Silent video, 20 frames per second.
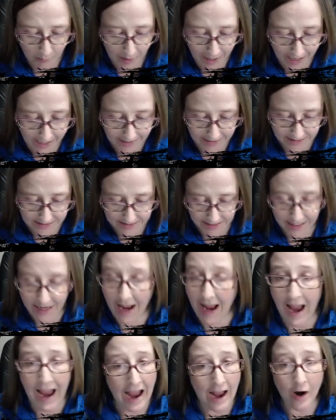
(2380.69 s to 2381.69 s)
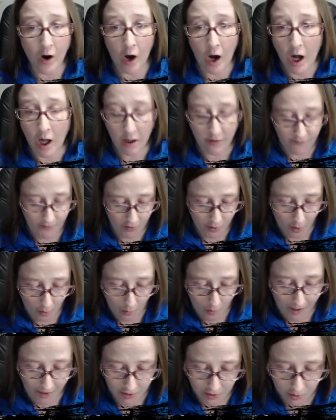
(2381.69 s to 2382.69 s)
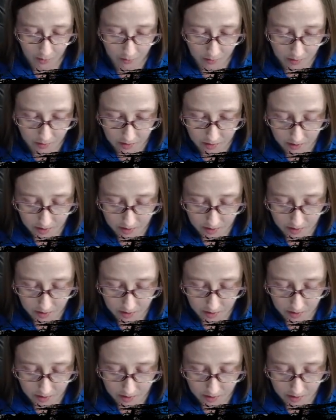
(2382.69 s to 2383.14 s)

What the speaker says: pockets in at all if you don't want to.